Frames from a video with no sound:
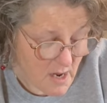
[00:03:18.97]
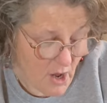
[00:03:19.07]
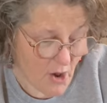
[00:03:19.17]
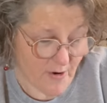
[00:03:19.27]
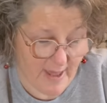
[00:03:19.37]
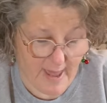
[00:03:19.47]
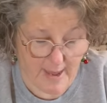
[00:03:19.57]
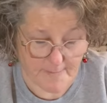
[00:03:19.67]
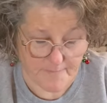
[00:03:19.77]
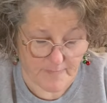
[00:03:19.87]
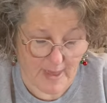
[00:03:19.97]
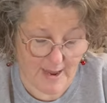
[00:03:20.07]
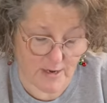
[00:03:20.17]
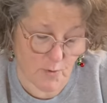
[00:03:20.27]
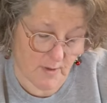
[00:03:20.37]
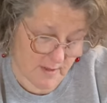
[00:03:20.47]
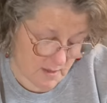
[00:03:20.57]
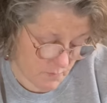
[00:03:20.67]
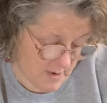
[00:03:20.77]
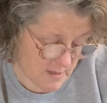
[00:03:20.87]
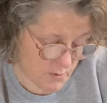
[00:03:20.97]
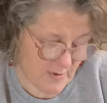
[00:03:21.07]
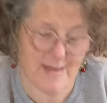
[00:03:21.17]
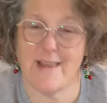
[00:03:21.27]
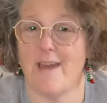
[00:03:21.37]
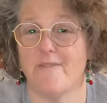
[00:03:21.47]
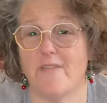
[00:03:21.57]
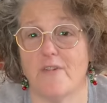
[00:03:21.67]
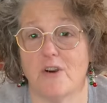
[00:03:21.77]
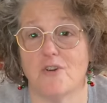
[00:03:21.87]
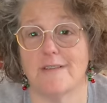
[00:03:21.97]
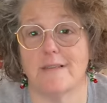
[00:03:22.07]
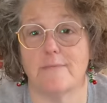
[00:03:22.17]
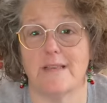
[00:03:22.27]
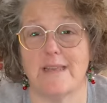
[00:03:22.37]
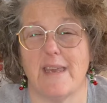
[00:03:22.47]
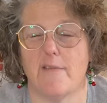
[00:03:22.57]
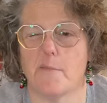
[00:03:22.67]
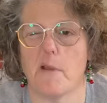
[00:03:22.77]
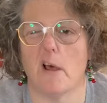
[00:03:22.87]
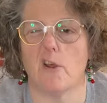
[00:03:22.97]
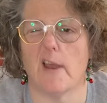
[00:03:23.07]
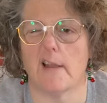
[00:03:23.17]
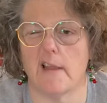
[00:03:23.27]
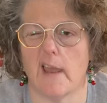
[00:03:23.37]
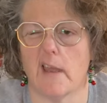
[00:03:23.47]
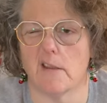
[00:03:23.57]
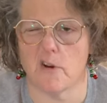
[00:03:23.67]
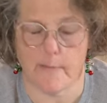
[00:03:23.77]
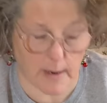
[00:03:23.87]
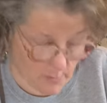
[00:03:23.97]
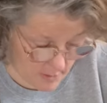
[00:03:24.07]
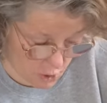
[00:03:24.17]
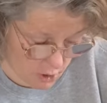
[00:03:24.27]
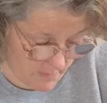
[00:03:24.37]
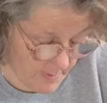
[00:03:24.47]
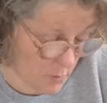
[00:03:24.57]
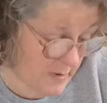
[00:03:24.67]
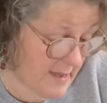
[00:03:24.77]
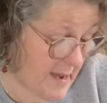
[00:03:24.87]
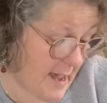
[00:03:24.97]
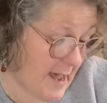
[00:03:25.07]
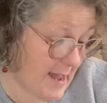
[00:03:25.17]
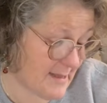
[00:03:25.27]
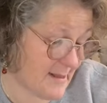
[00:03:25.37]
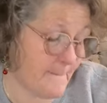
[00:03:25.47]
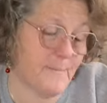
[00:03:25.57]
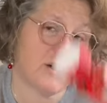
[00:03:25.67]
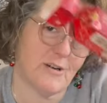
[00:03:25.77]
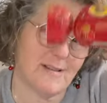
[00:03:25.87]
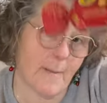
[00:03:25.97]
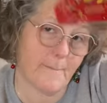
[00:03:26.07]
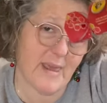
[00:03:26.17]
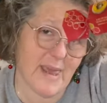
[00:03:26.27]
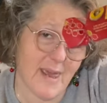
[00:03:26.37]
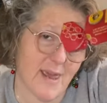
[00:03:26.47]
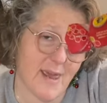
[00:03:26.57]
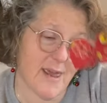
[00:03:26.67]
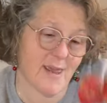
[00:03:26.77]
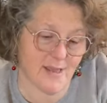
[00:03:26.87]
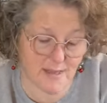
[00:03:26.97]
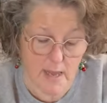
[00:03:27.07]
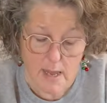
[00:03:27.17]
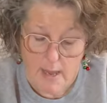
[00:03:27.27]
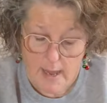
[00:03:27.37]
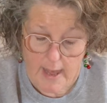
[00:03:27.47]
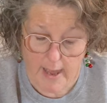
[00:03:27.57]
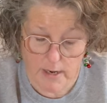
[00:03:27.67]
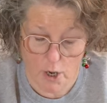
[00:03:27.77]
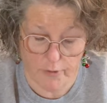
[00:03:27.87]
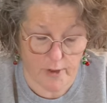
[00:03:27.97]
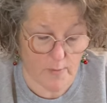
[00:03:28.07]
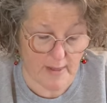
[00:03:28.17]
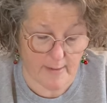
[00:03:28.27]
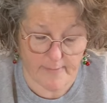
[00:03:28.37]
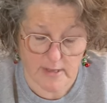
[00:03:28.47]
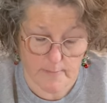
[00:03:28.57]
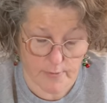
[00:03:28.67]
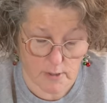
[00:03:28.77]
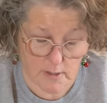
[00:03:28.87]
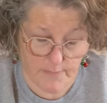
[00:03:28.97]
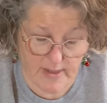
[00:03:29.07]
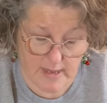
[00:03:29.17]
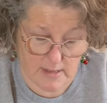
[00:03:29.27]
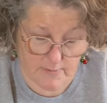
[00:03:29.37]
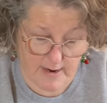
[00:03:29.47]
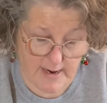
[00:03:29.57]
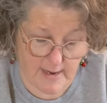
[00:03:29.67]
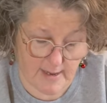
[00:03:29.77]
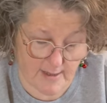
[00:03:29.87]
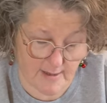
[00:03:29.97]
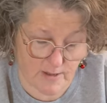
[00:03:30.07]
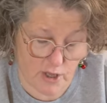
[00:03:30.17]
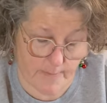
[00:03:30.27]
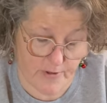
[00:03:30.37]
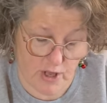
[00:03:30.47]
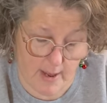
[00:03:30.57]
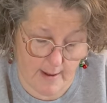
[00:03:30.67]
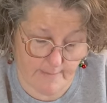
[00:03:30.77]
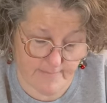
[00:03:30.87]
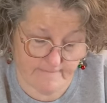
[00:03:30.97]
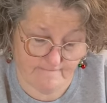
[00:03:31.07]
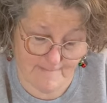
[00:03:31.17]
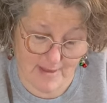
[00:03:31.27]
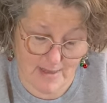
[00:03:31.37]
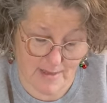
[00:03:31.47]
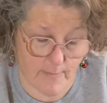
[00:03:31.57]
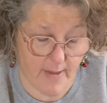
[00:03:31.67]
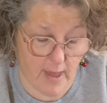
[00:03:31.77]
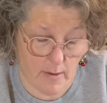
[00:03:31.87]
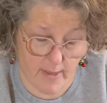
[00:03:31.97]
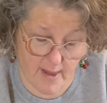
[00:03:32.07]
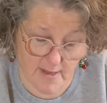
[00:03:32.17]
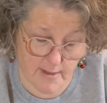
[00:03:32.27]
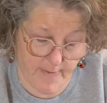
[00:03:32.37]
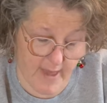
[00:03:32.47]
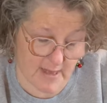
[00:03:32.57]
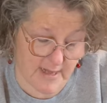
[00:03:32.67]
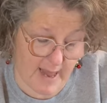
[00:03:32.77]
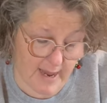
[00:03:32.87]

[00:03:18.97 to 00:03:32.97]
Okay. I knew what this was, so we saved it for Christmas Eve. I'm not looking at the answer on my question, but we got some Burt's Bees. And y'all know I love me some Burt's Bees, right? Because Chappy Chap is the, bow, is the best.